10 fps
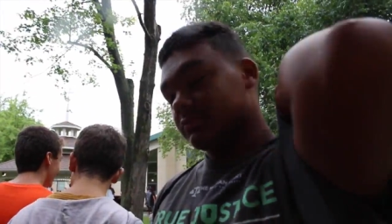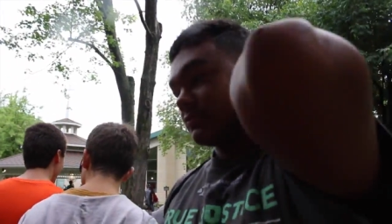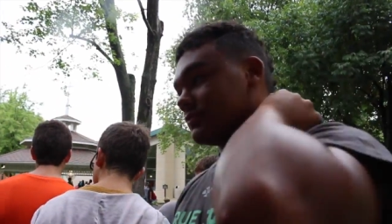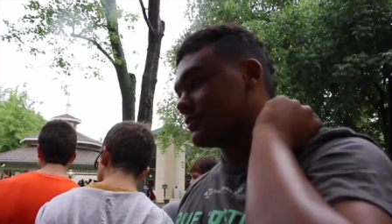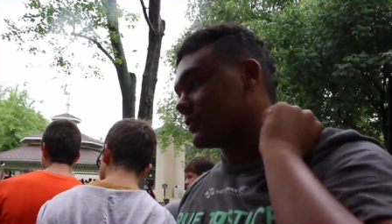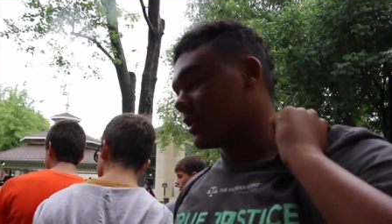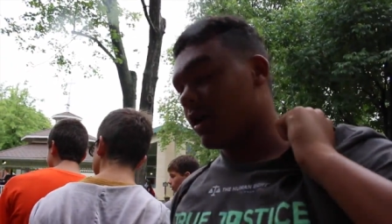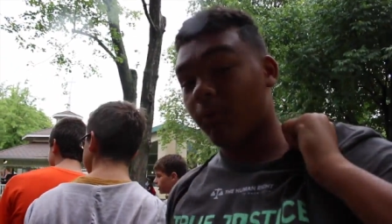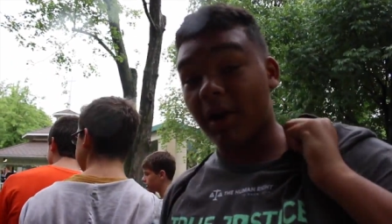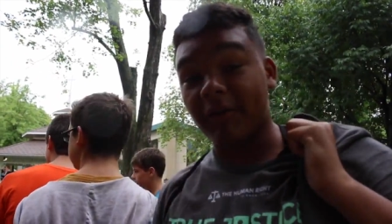Get him off
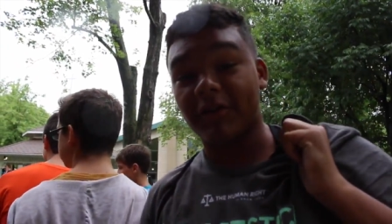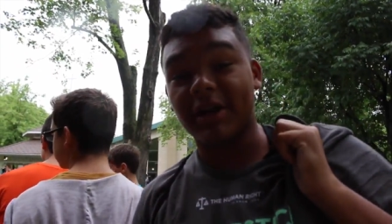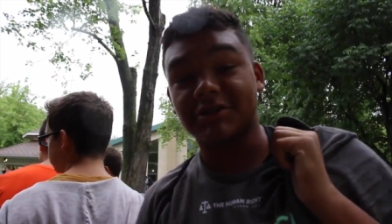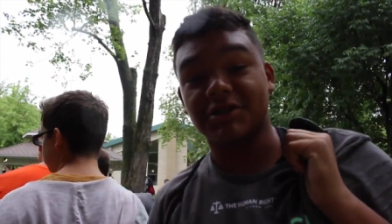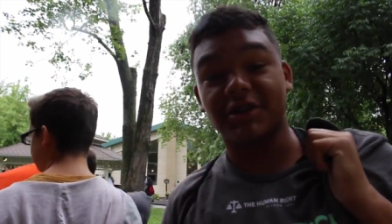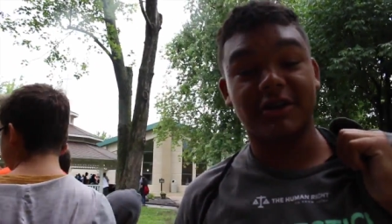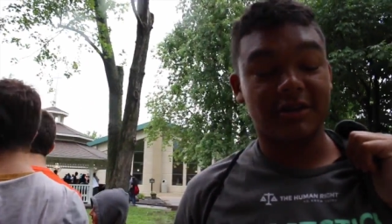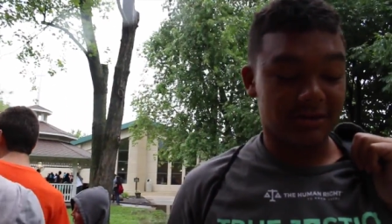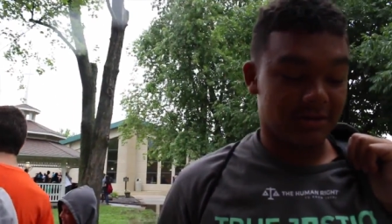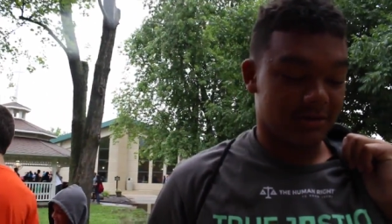me. I'm ready for He's next trying year. to
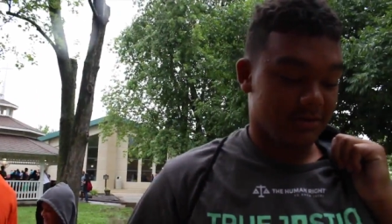pedigree me.